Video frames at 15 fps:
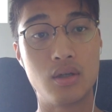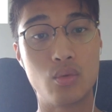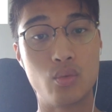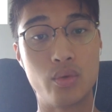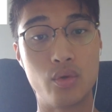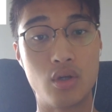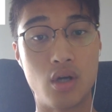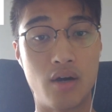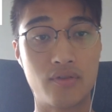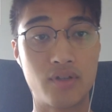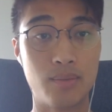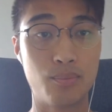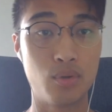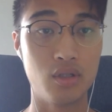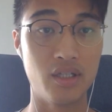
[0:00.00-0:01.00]
we would
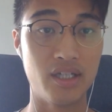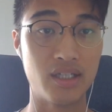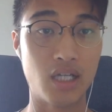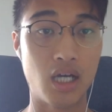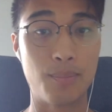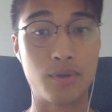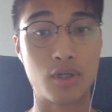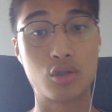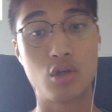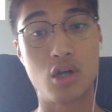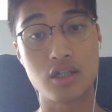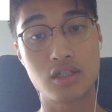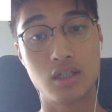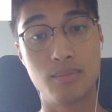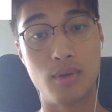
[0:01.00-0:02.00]
often pull it up
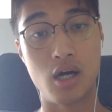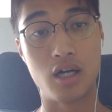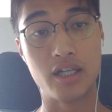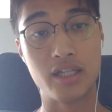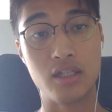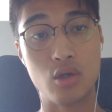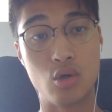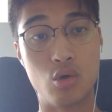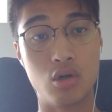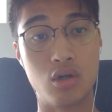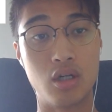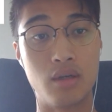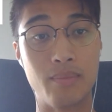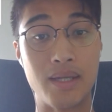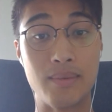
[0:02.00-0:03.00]
across our body
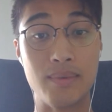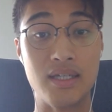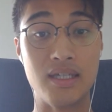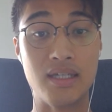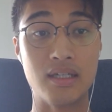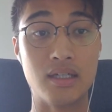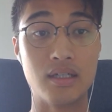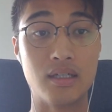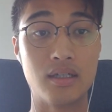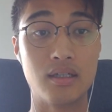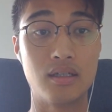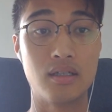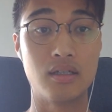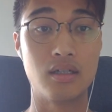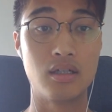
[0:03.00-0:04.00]
or maybe
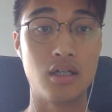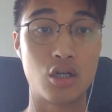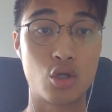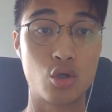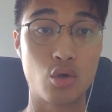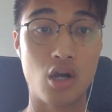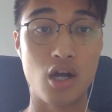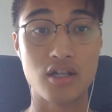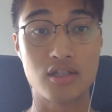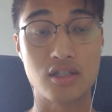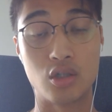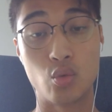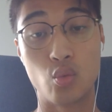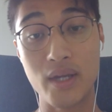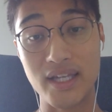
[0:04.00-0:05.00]
across
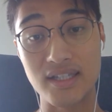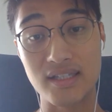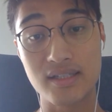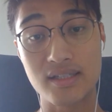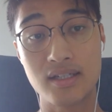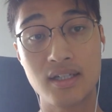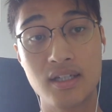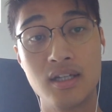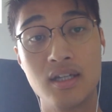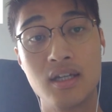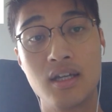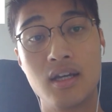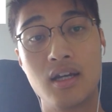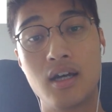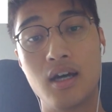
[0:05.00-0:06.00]
our waist.
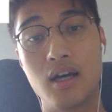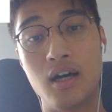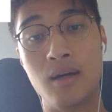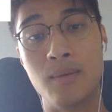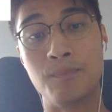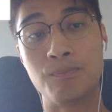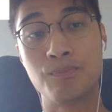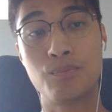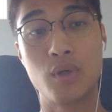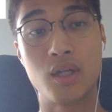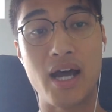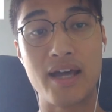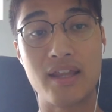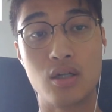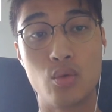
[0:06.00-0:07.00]
But
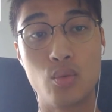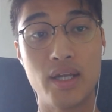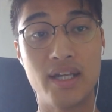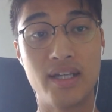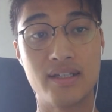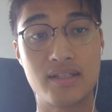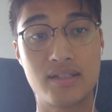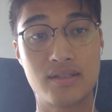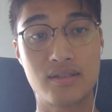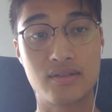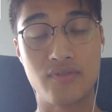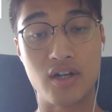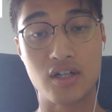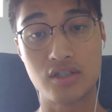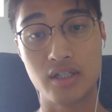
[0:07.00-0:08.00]
either way, it's
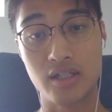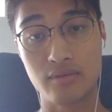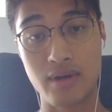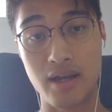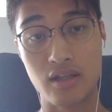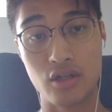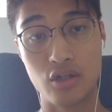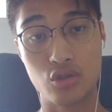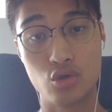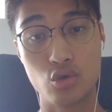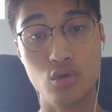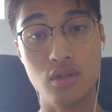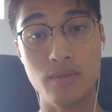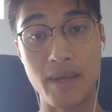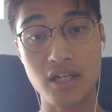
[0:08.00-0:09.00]
functioning rather
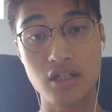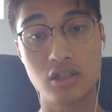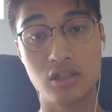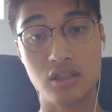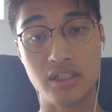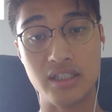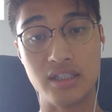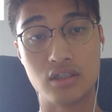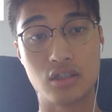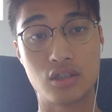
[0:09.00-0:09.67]
two-dimensionally to